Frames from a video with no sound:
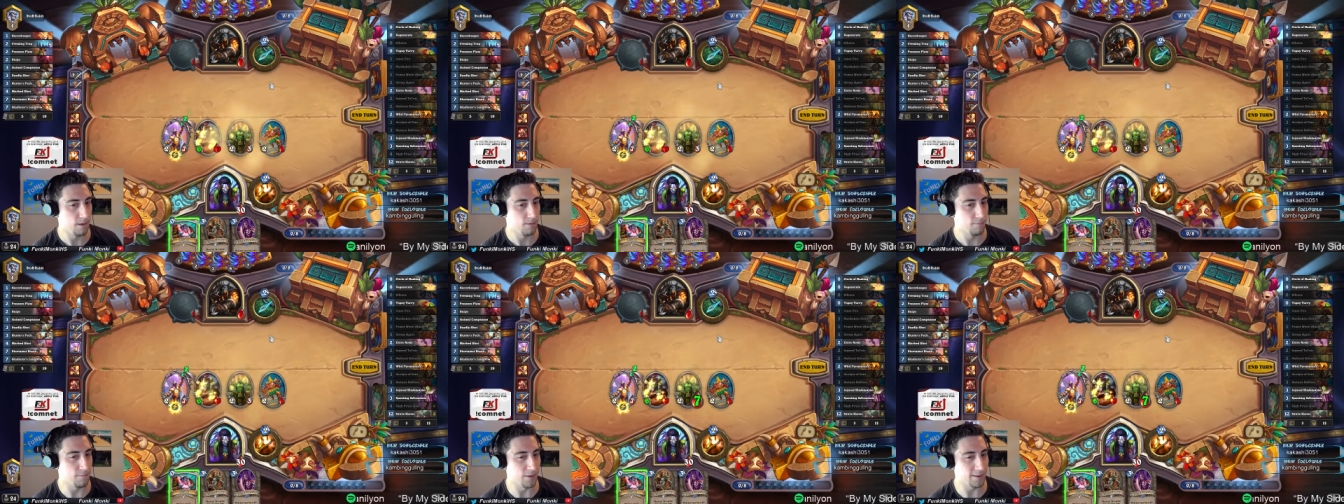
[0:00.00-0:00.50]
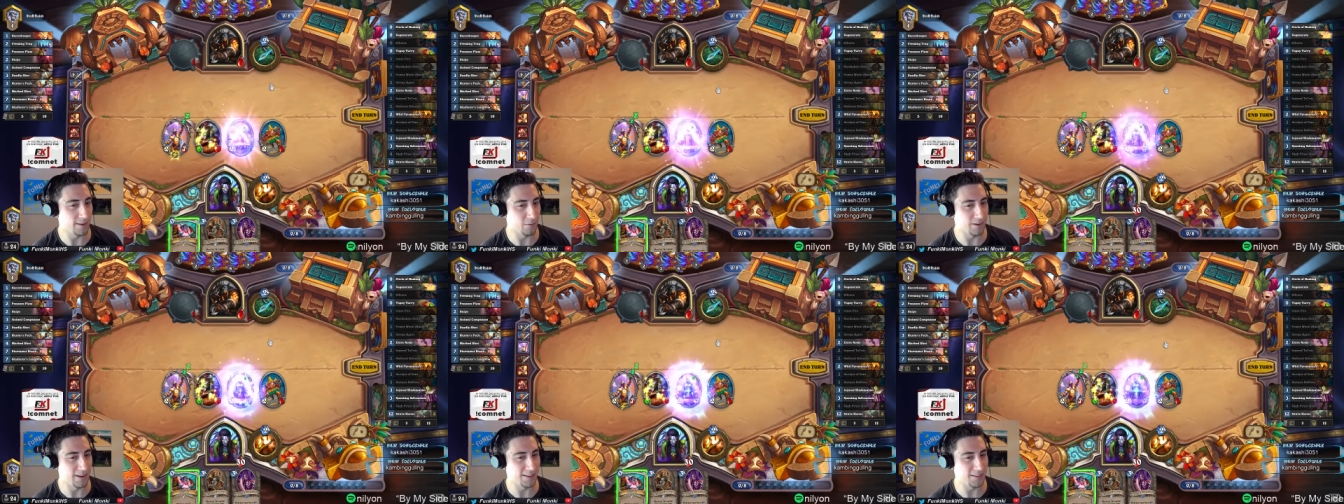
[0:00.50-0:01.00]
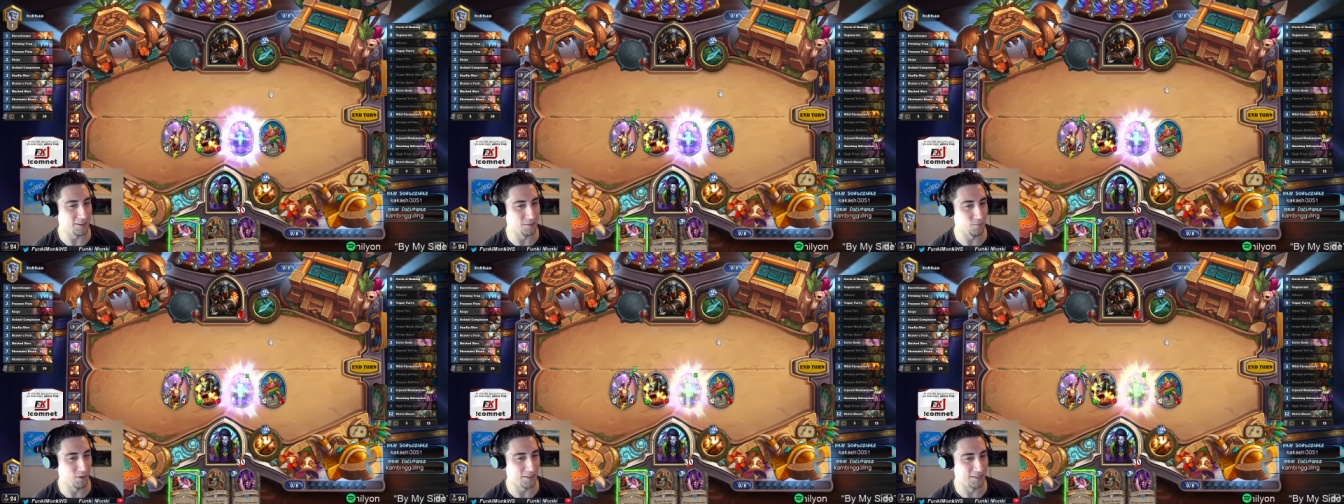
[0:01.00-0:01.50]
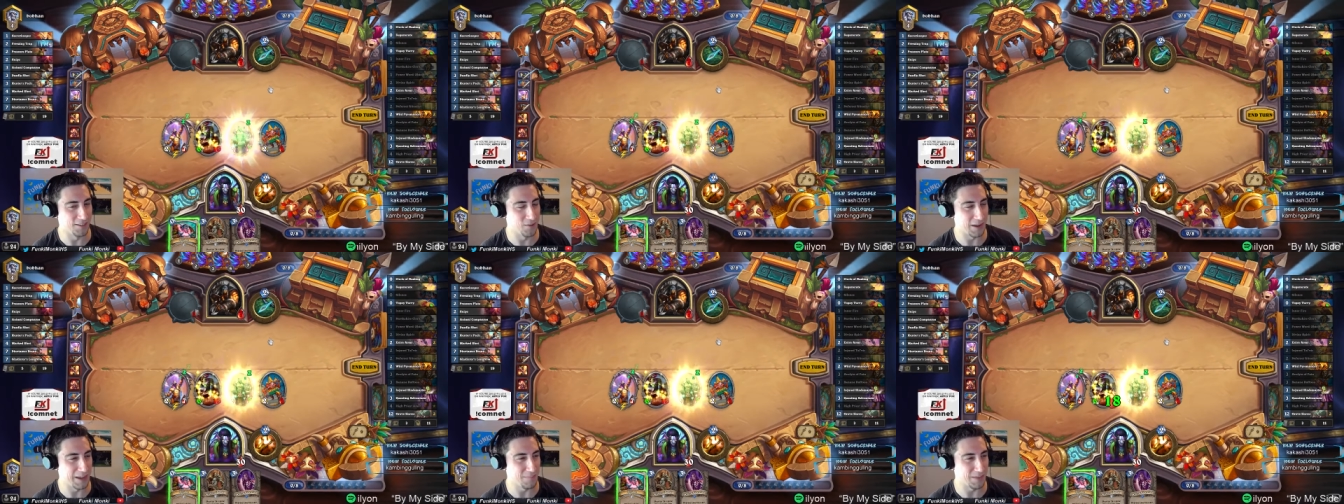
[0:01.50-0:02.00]
Funky when you have to do more than 2
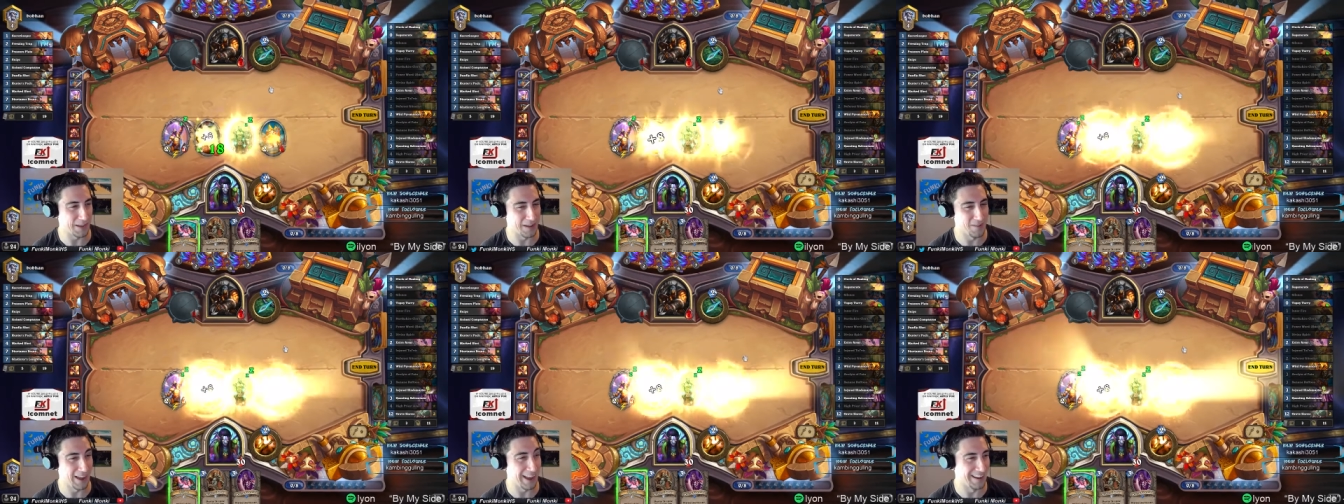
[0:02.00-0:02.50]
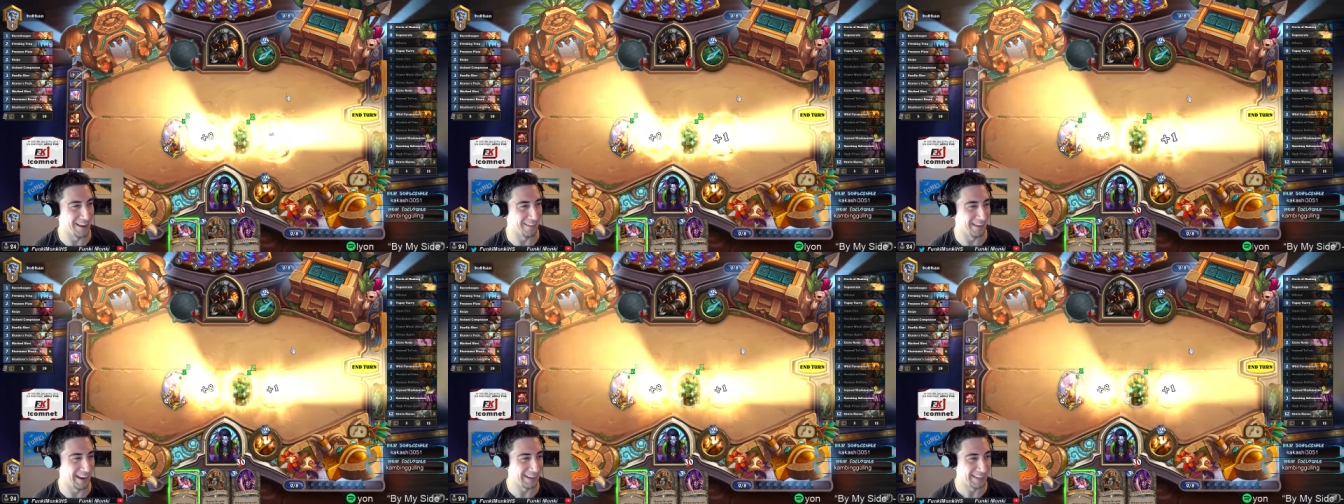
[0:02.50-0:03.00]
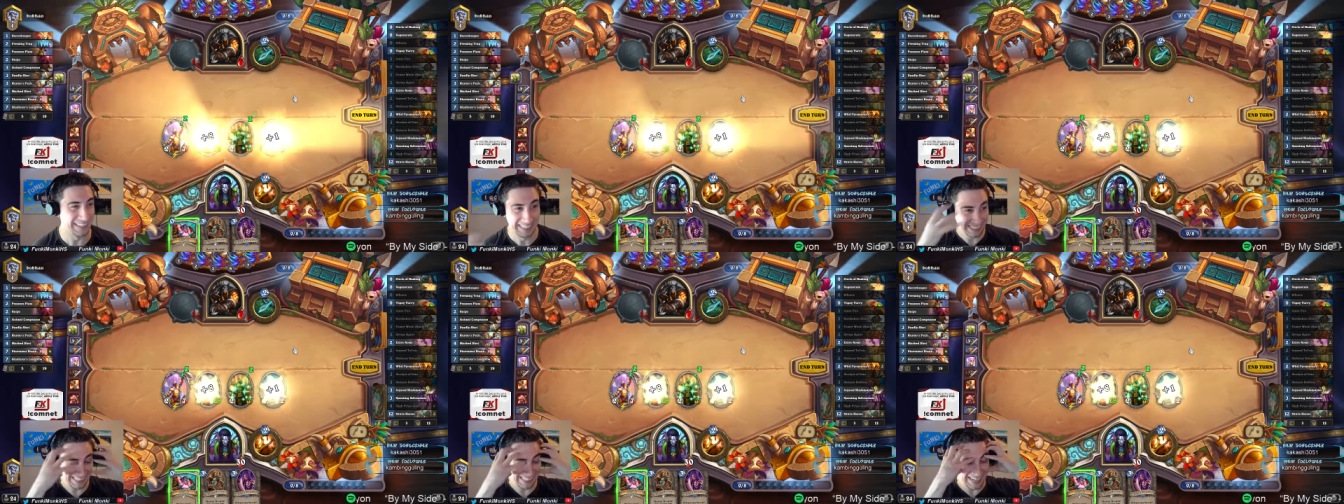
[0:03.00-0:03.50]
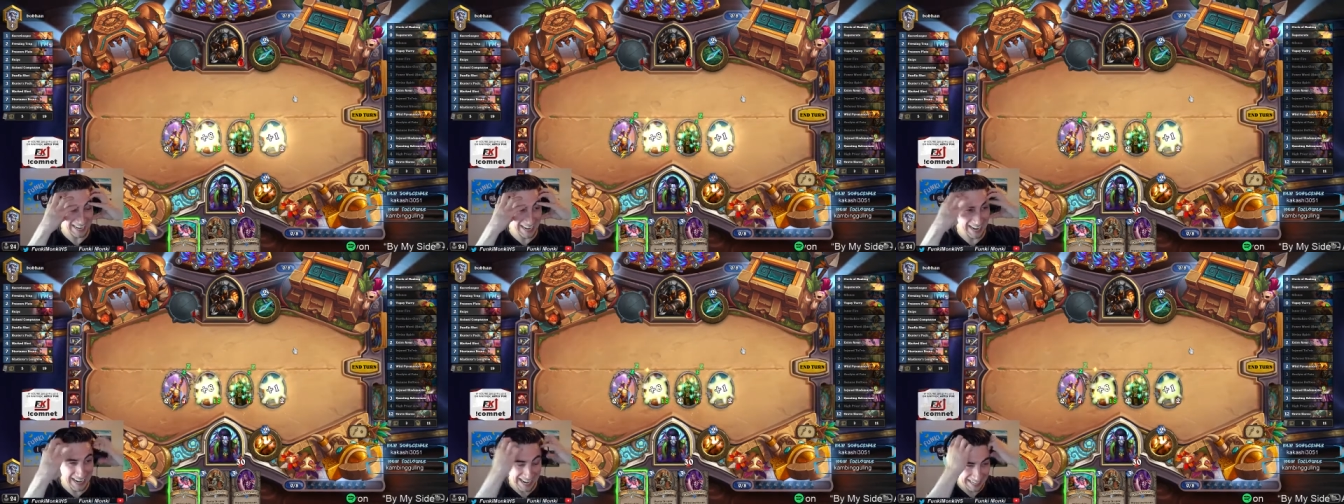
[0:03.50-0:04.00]
APM. I know, right?
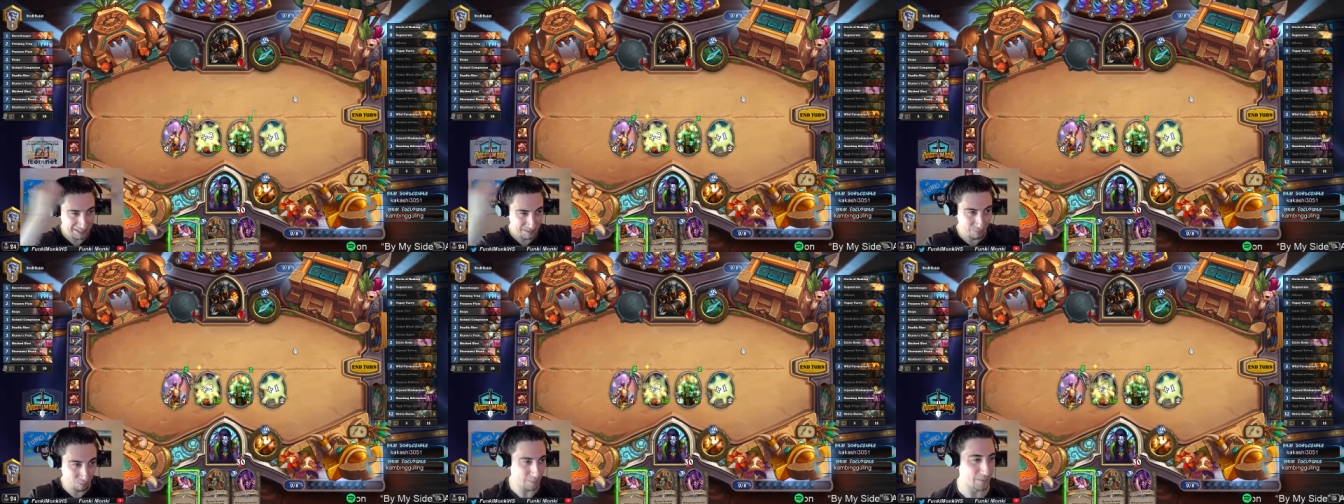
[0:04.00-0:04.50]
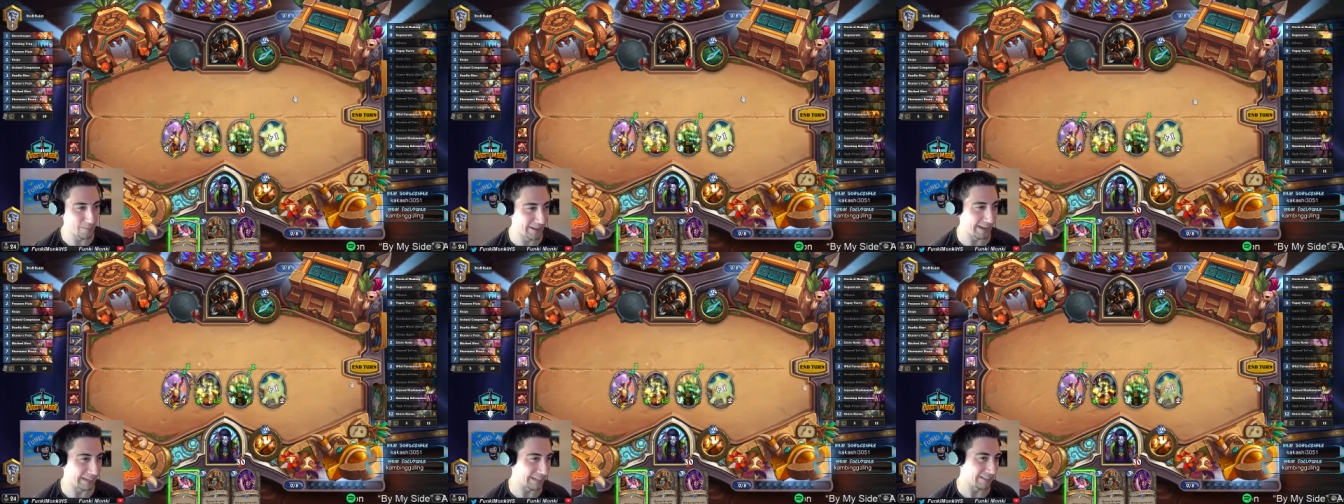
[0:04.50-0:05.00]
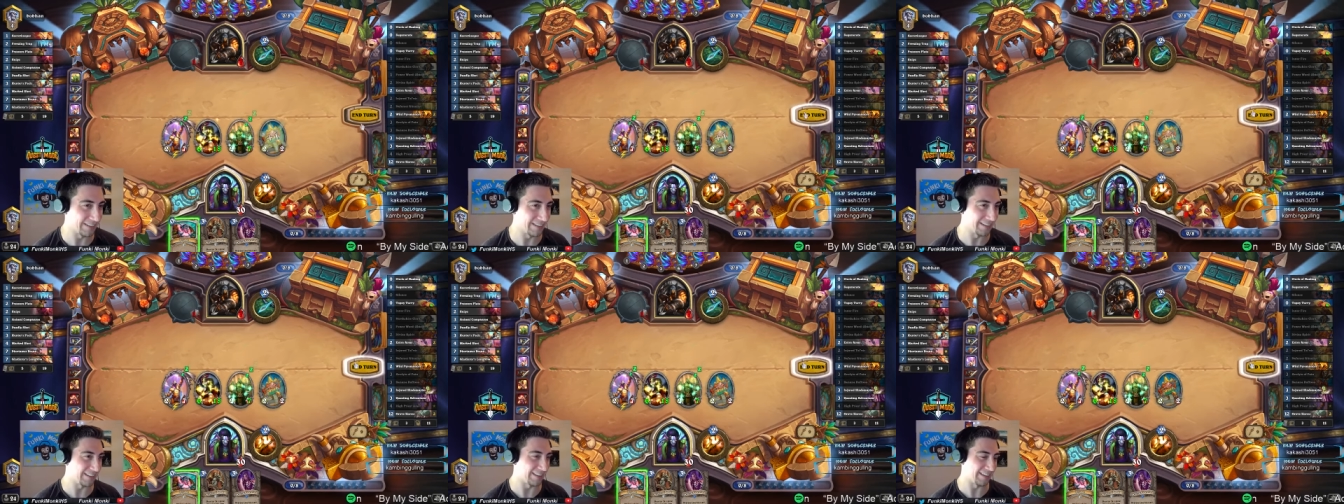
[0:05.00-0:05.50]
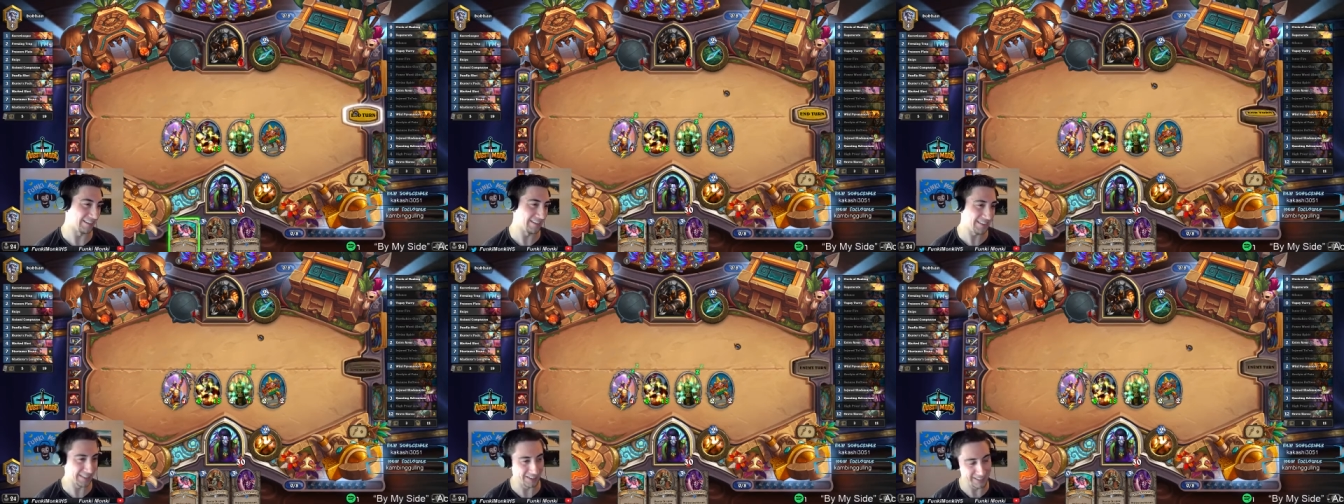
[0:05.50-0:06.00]
Just ripping my hair out.
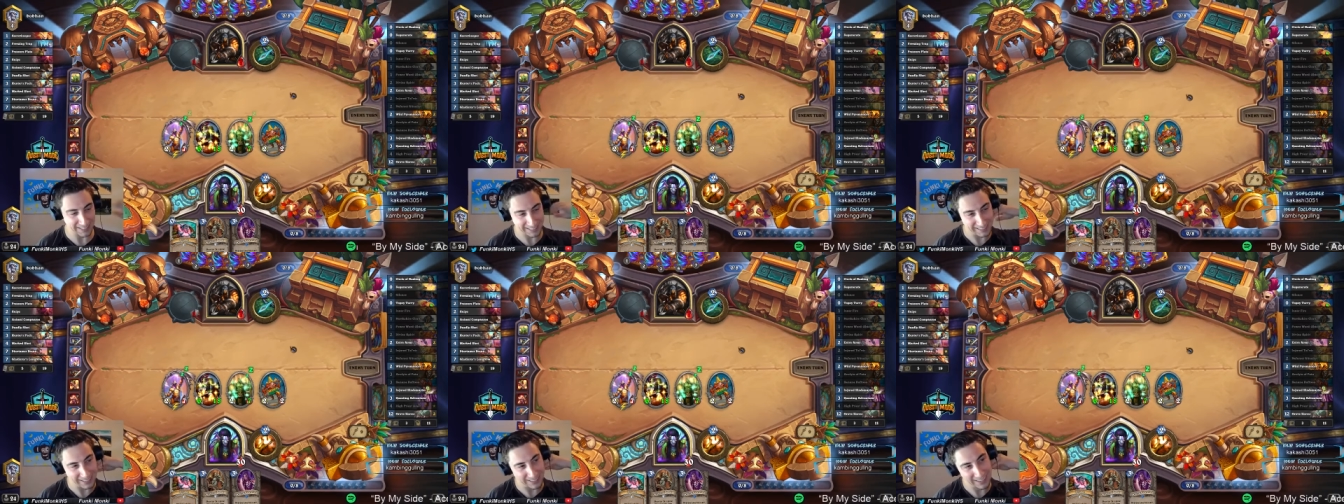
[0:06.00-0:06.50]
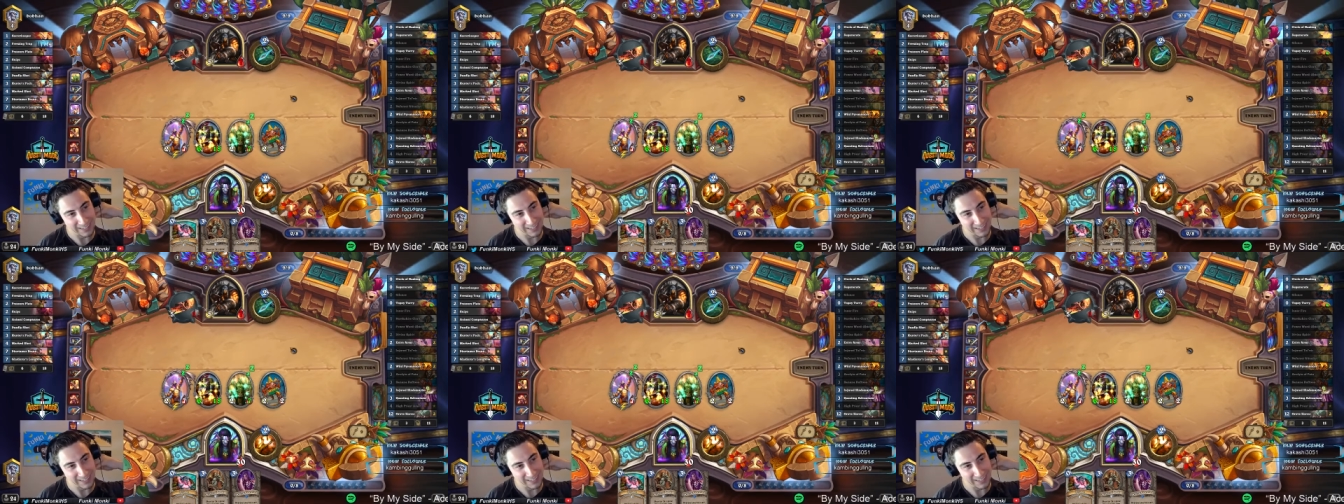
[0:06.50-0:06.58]
Seriously, though.